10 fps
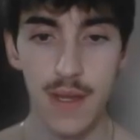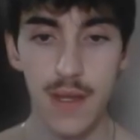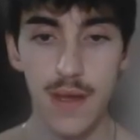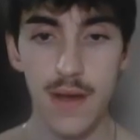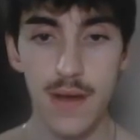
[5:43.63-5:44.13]

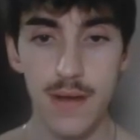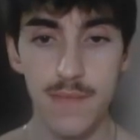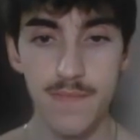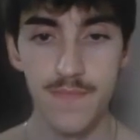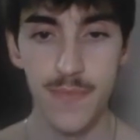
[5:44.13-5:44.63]
I
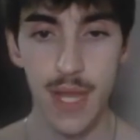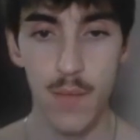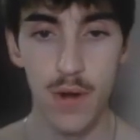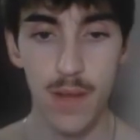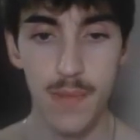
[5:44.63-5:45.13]

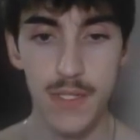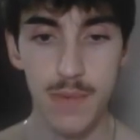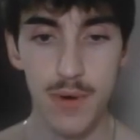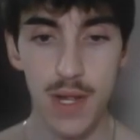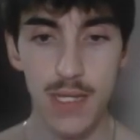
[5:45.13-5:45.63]
would not be
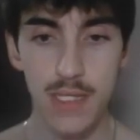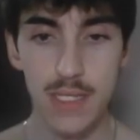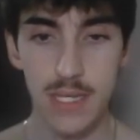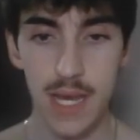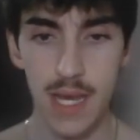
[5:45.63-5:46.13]
surprised.
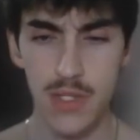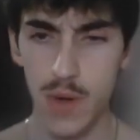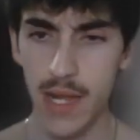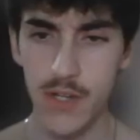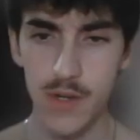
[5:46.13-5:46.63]
Yeah, so
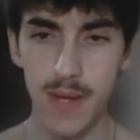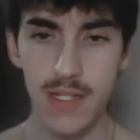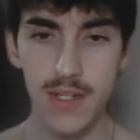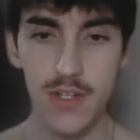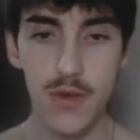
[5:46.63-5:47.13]
I actually make it
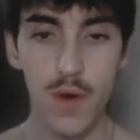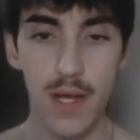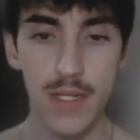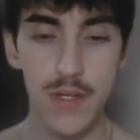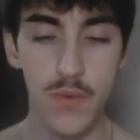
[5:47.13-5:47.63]
to 2
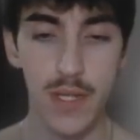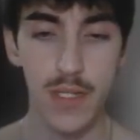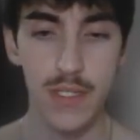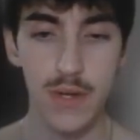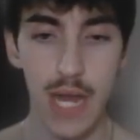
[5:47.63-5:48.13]
Icy
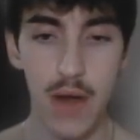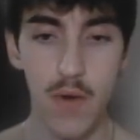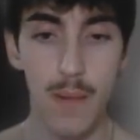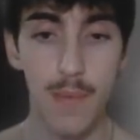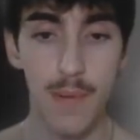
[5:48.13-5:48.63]
Winds. So
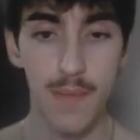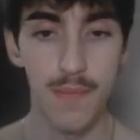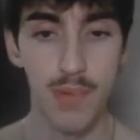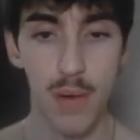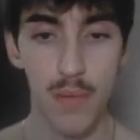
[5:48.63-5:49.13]
now I'm
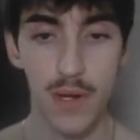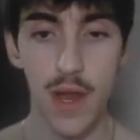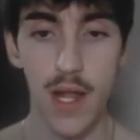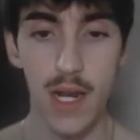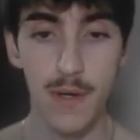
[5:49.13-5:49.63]
probably
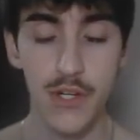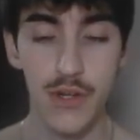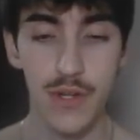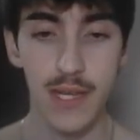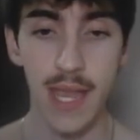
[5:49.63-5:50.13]
not going to be
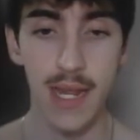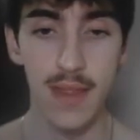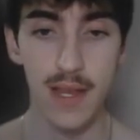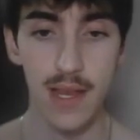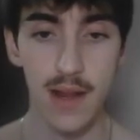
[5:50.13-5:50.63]
shielding
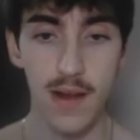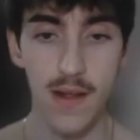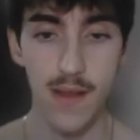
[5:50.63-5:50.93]
anything here.